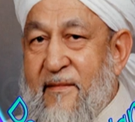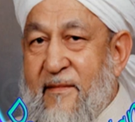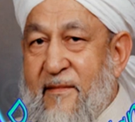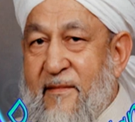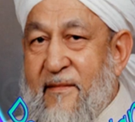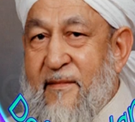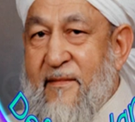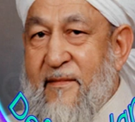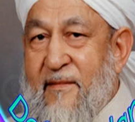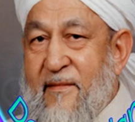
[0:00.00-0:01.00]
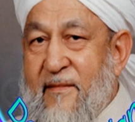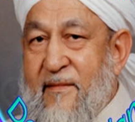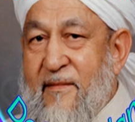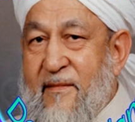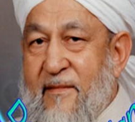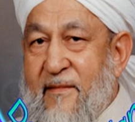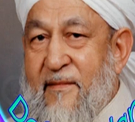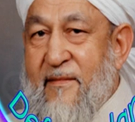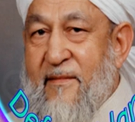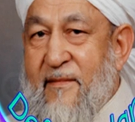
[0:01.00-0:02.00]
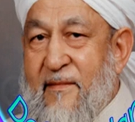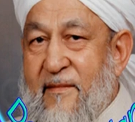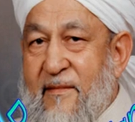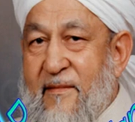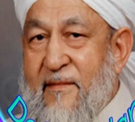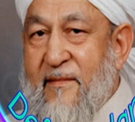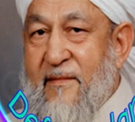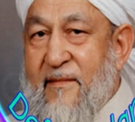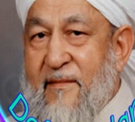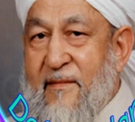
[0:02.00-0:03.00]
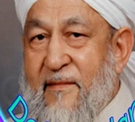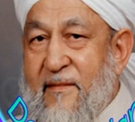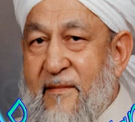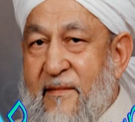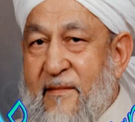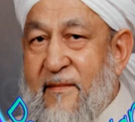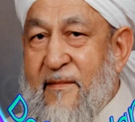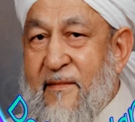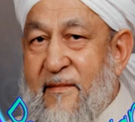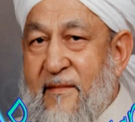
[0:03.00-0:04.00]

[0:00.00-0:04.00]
(not speaking)